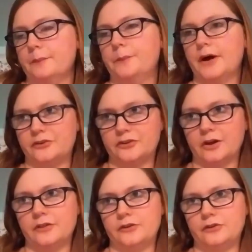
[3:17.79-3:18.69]
But
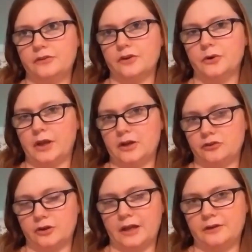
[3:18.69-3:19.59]
on this
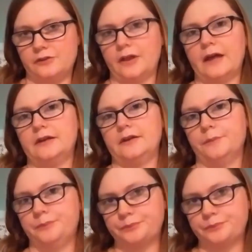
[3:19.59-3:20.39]
occasion, I decided